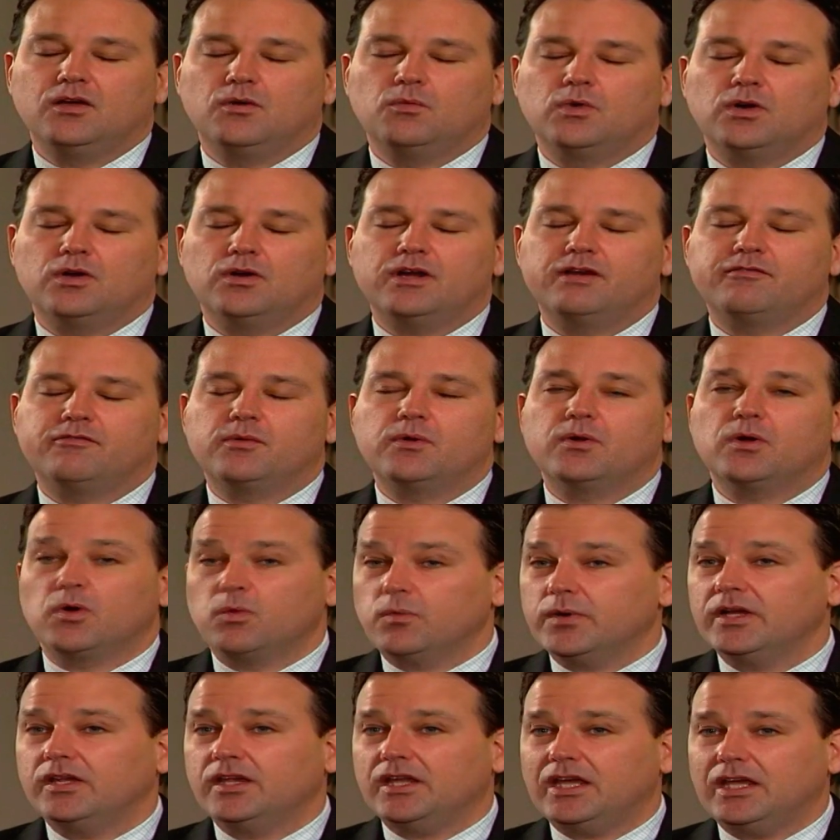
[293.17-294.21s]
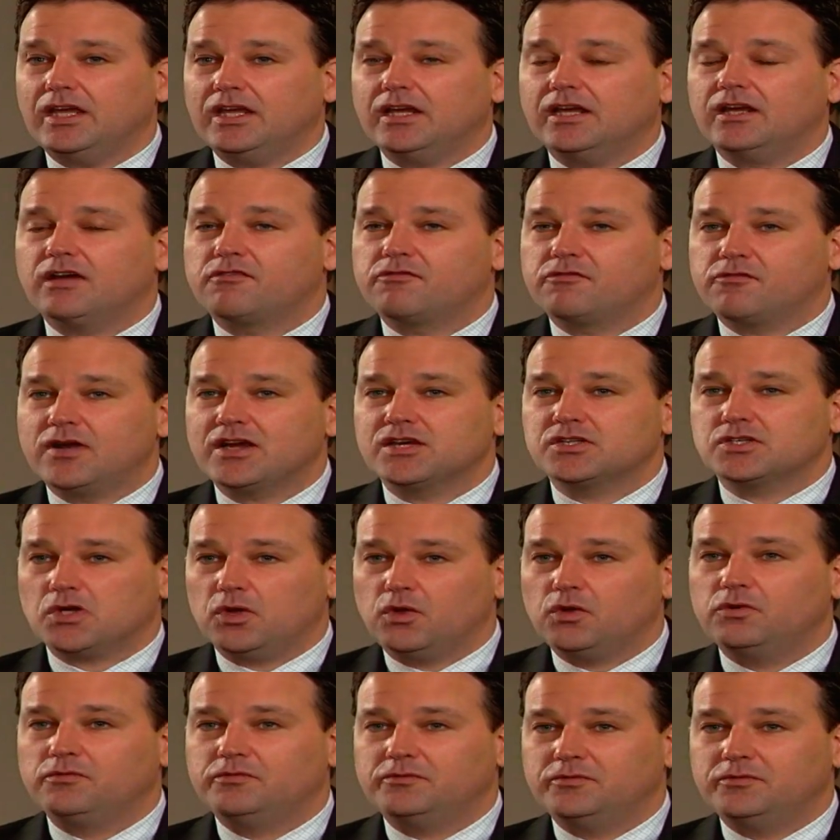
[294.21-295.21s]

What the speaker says: where if we were really eating a fresh whole